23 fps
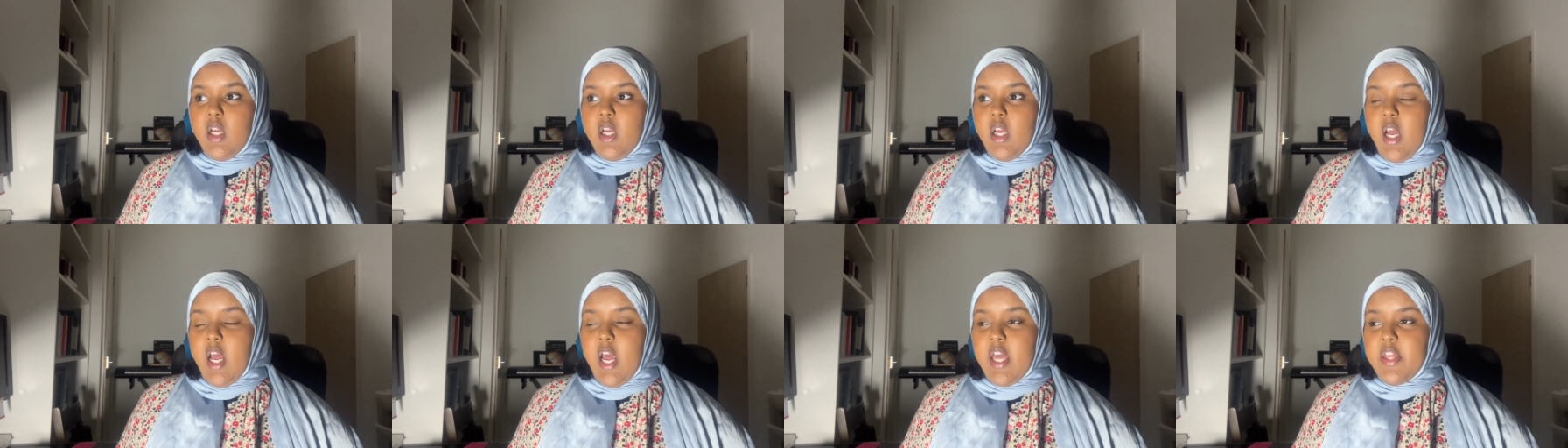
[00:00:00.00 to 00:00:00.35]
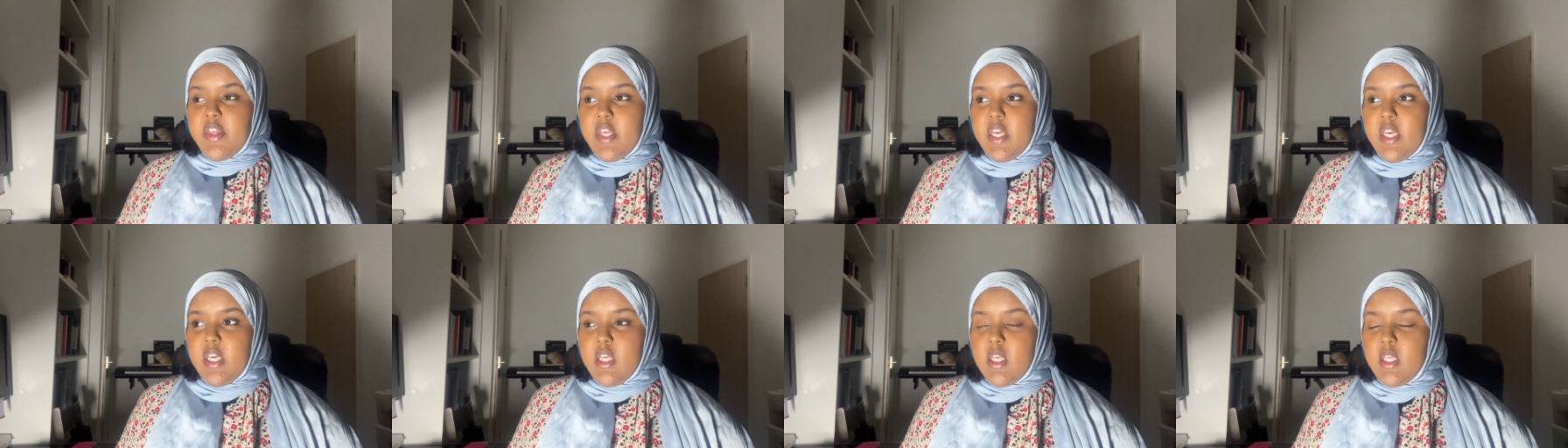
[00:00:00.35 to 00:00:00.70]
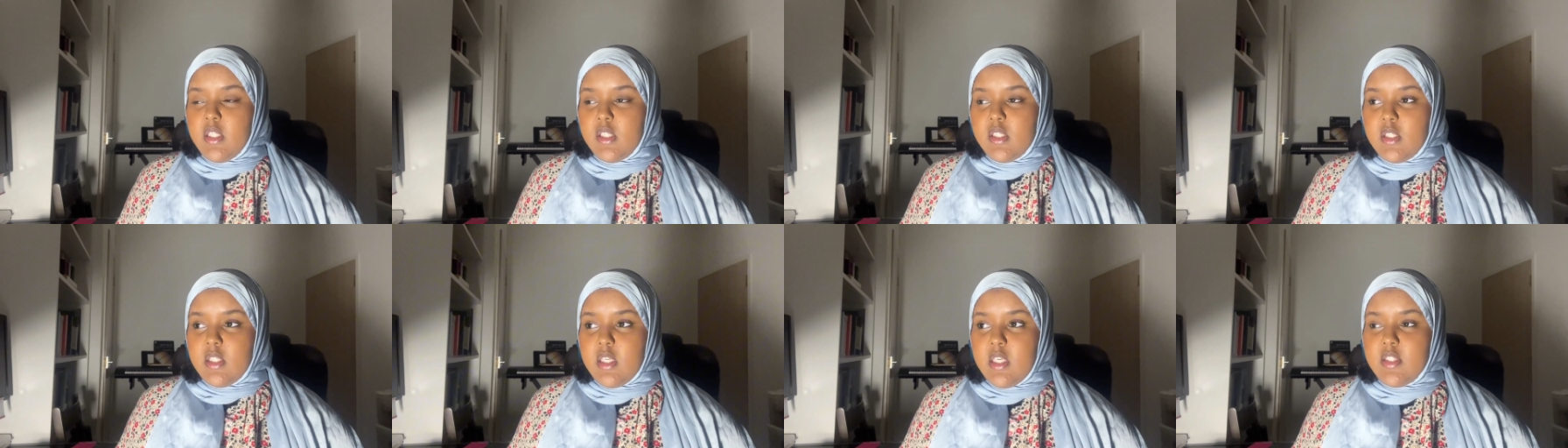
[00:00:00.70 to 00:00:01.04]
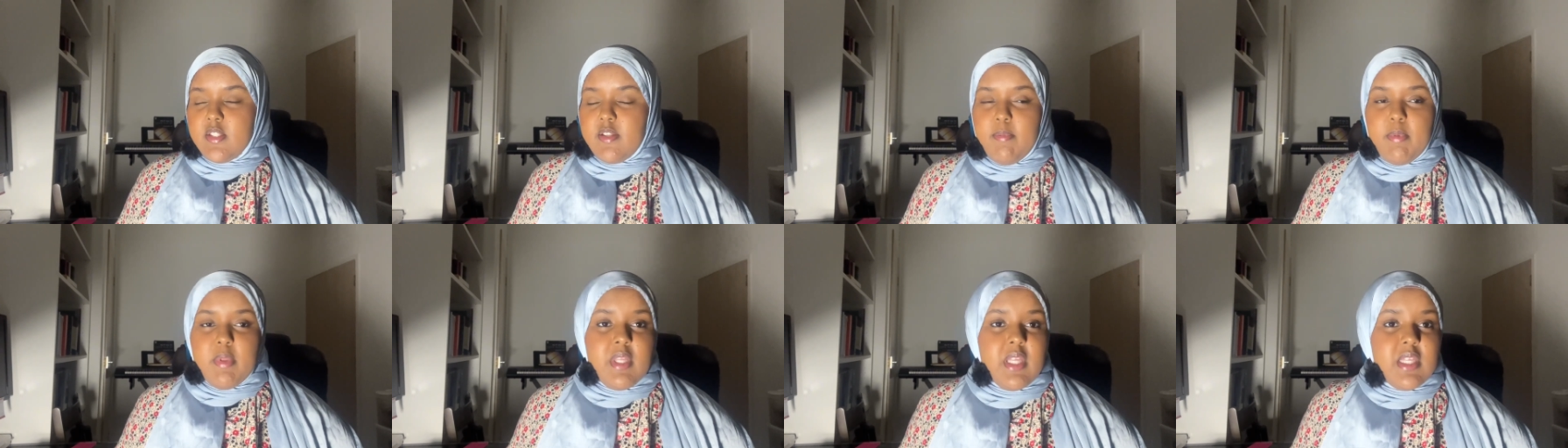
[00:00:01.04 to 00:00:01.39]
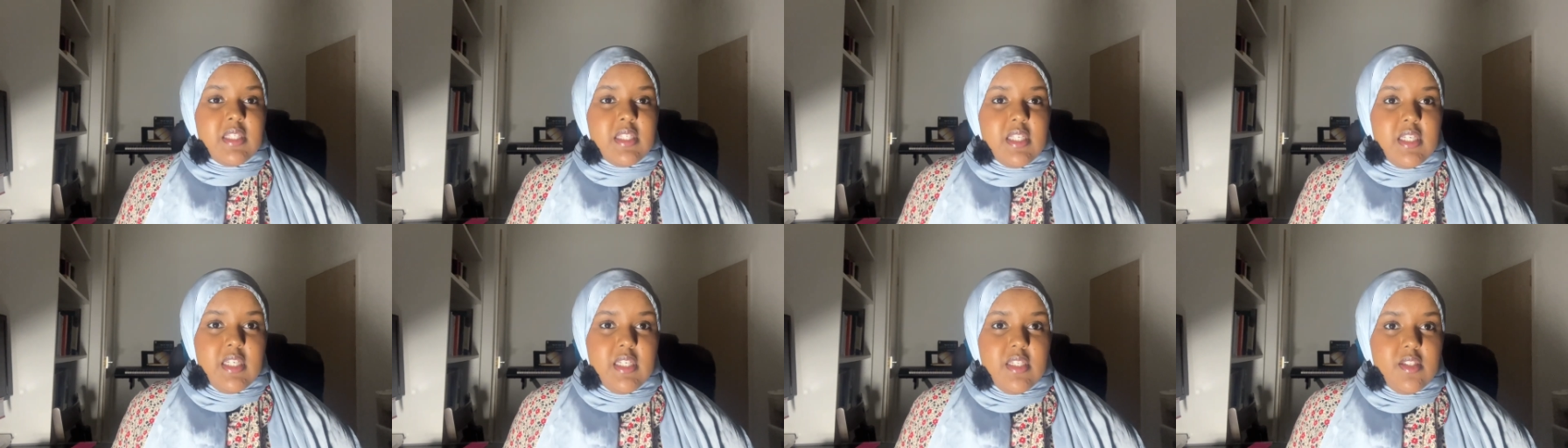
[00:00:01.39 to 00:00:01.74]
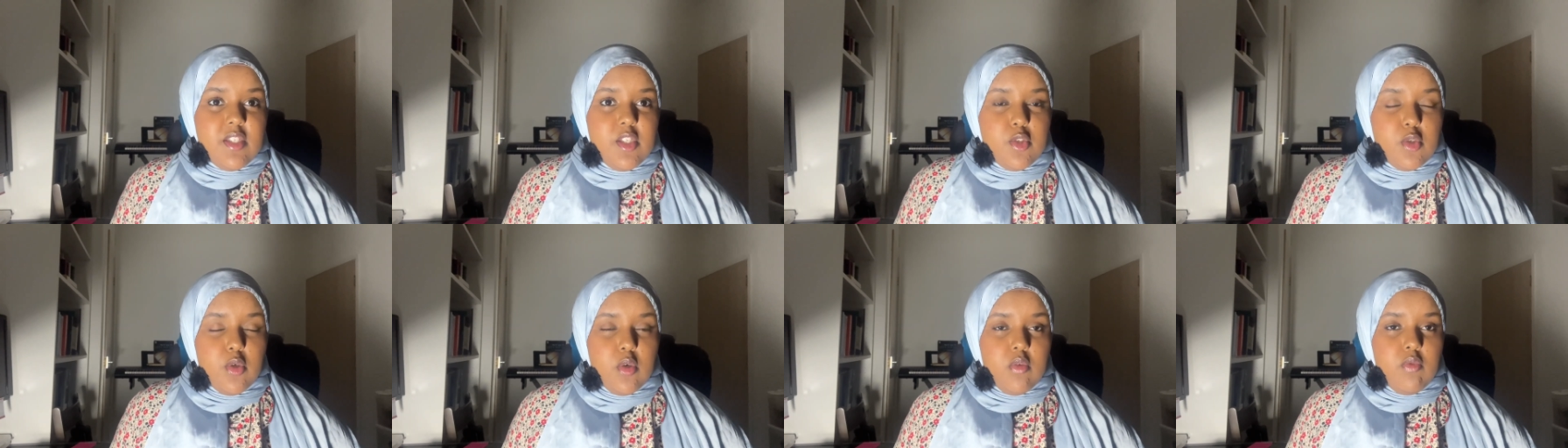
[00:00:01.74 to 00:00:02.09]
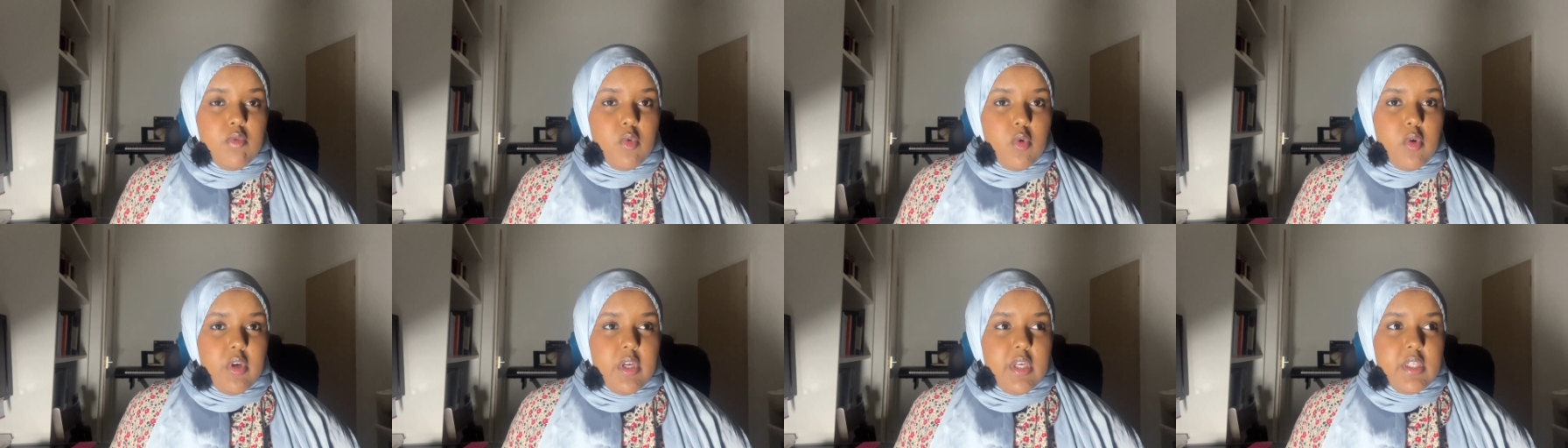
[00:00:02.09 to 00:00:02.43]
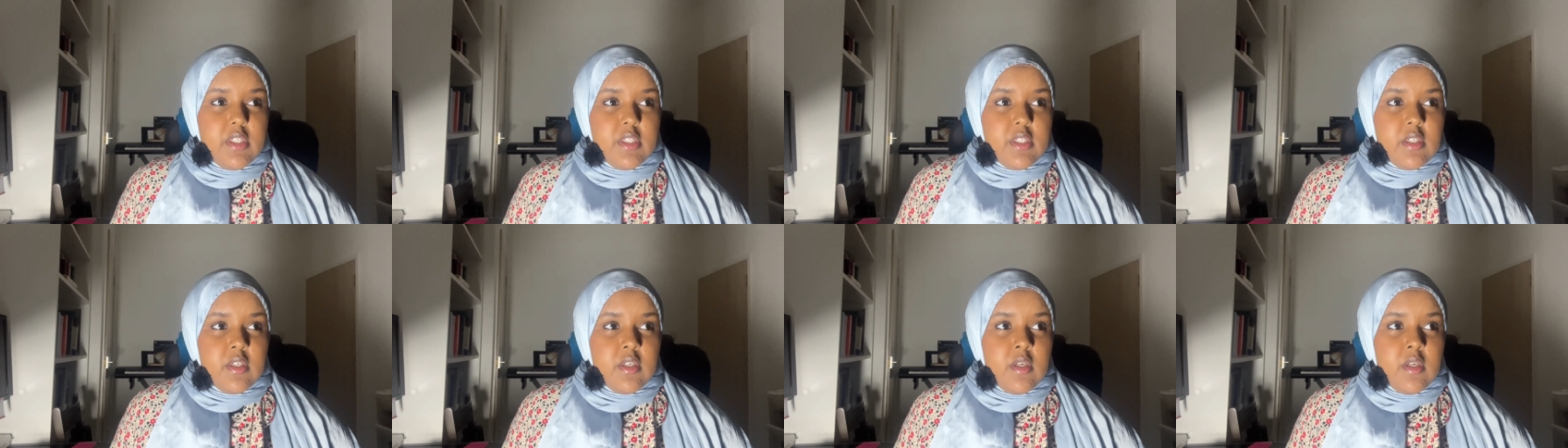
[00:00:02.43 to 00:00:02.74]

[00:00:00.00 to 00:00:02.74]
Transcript: I think it's something that's easy to avoid